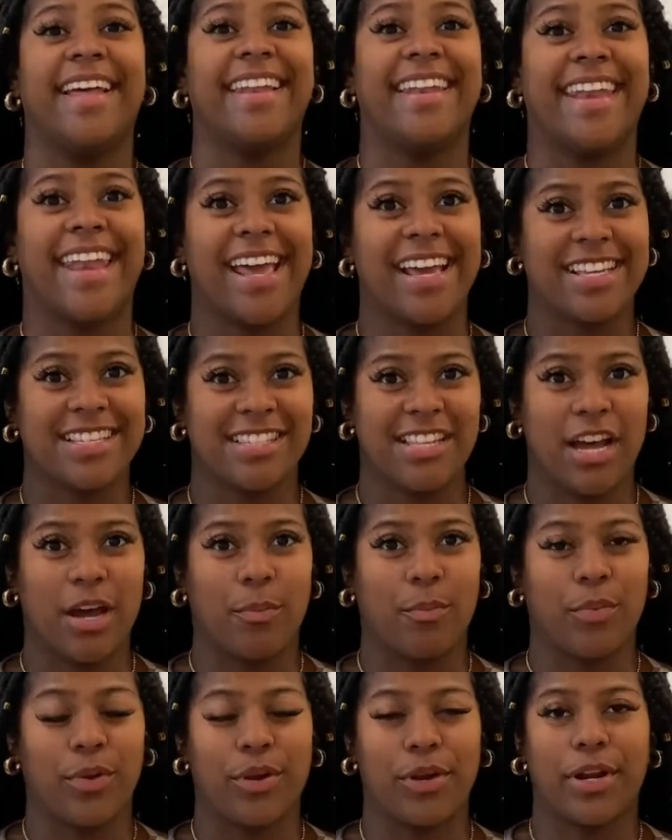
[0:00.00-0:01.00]
Next up,
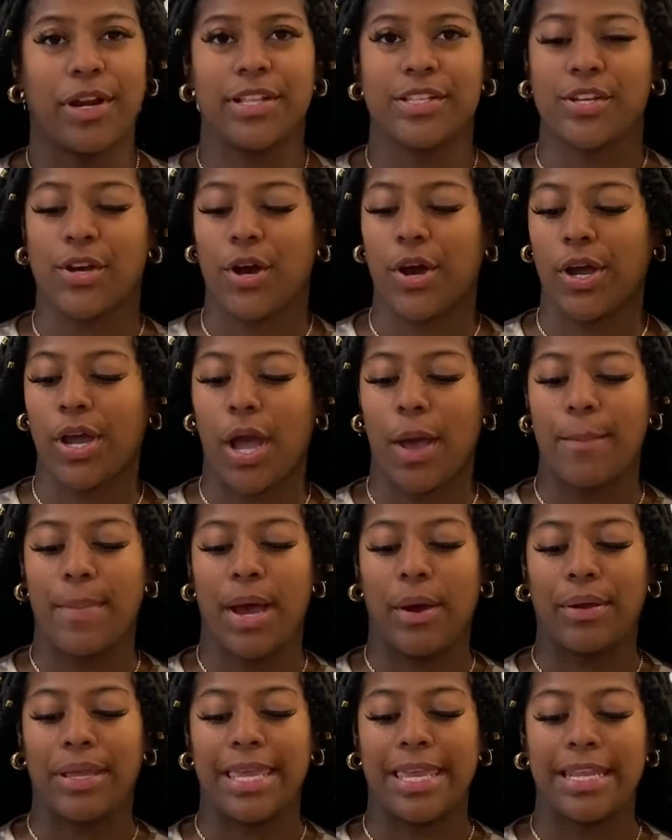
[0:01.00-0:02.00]
we're going to talk
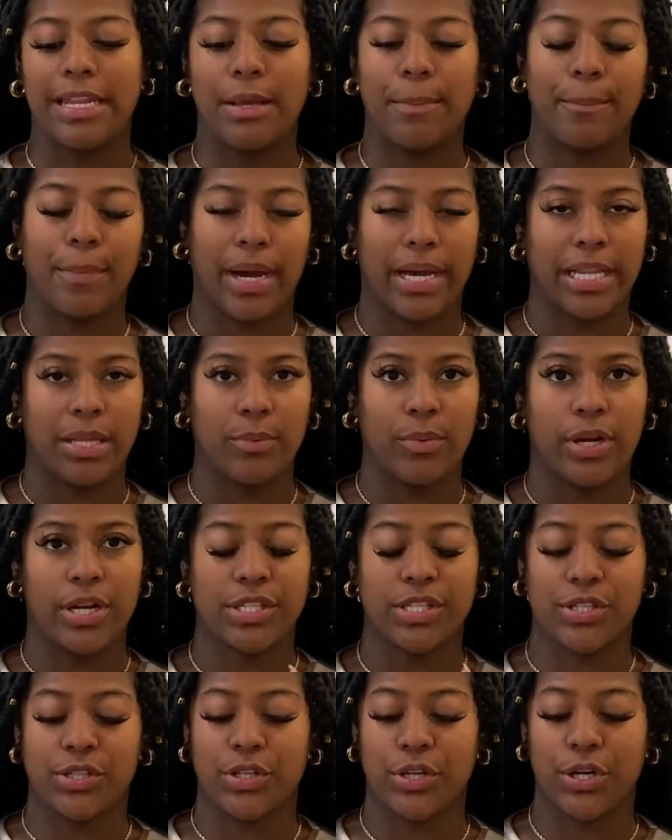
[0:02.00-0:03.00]
about Eden Body
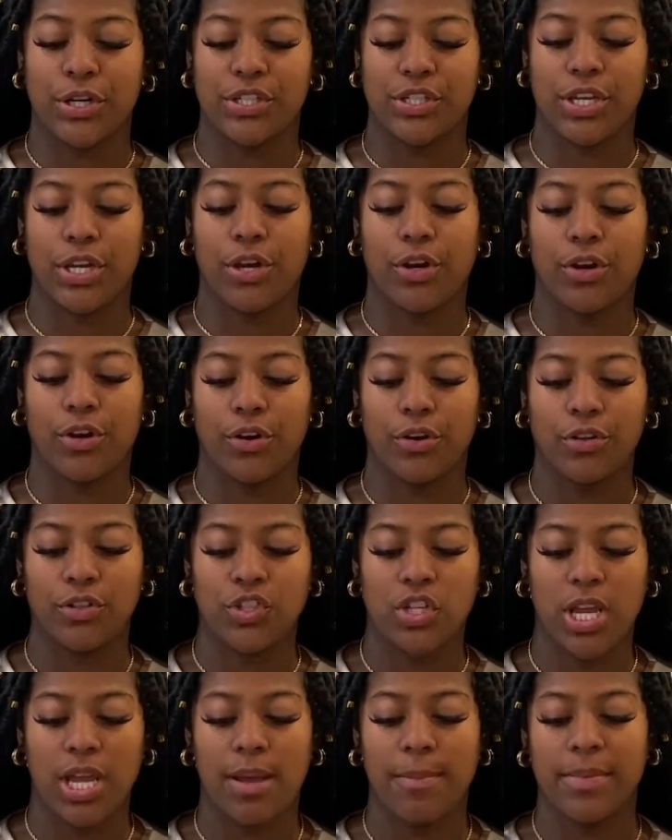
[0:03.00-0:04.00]
Works Nourishing Curl
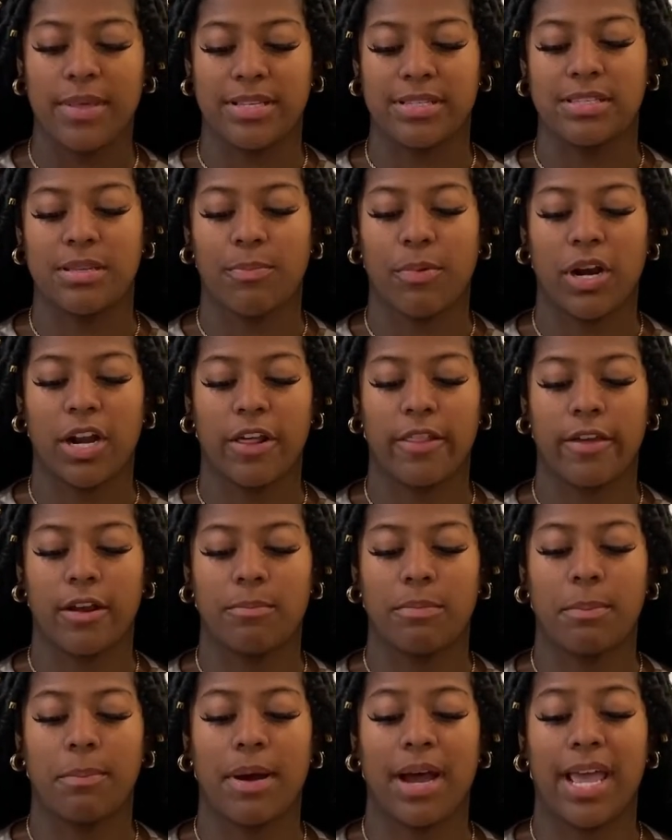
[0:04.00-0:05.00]
Jam. This is a part of their
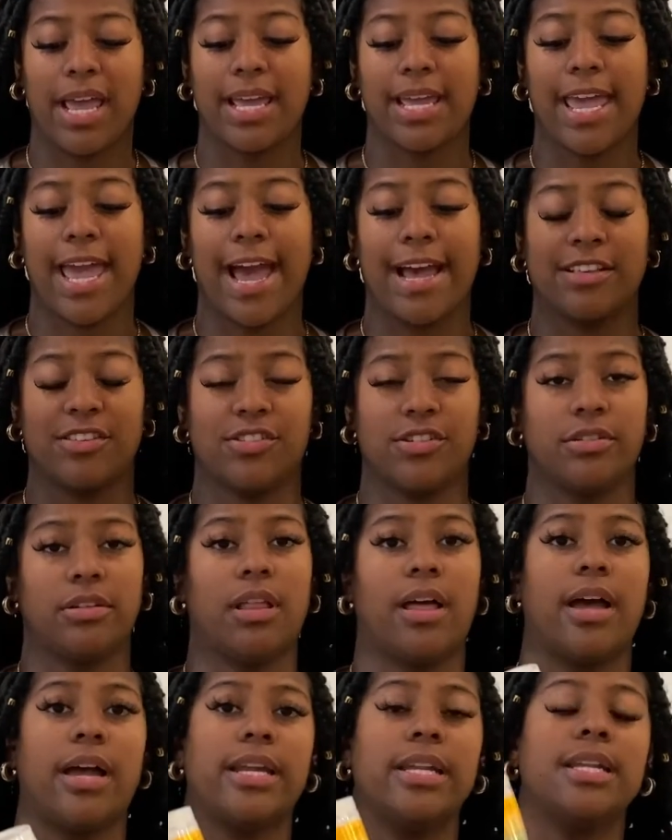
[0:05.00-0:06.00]
papaya castor
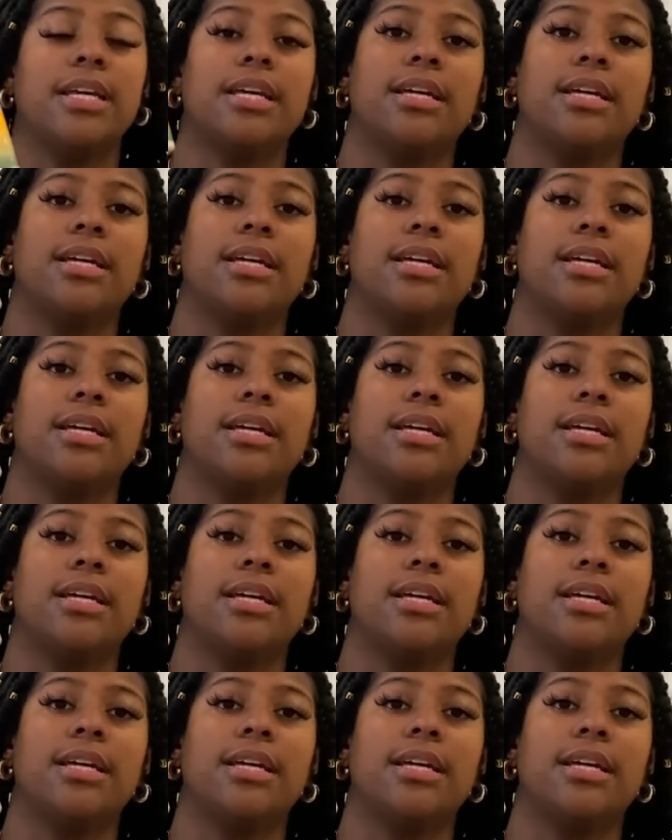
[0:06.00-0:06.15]
line.